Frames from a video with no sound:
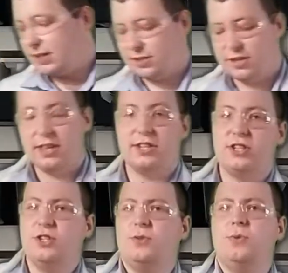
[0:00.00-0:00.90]
So the other
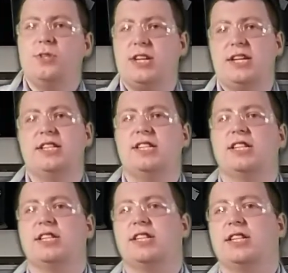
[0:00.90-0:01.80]
two
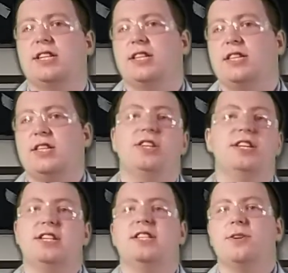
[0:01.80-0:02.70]
tests that you
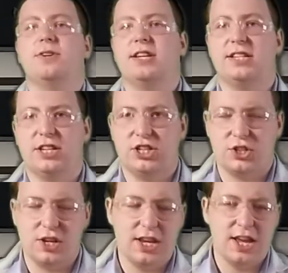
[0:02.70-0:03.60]
need to know at key stage
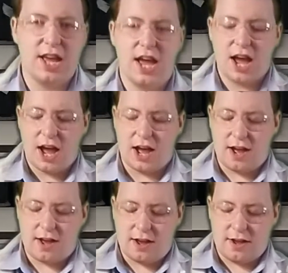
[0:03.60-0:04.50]
3
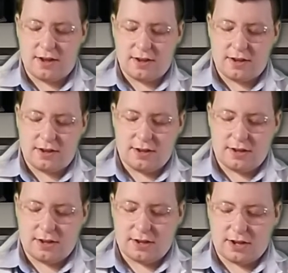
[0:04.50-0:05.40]
are
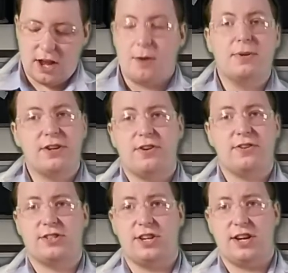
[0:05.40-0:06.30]
carbon
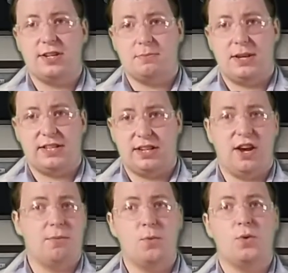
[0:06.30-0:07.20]
dioxide makes
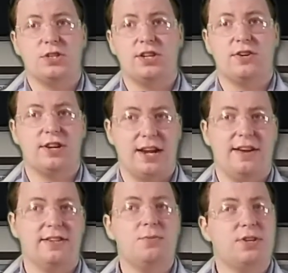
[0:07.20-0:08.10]
lime water go
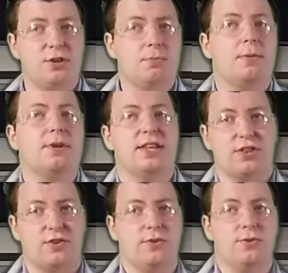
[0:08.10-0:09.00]
cloudy when you bubble it
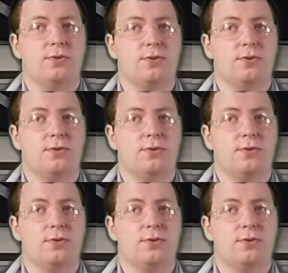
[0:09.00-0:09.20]
through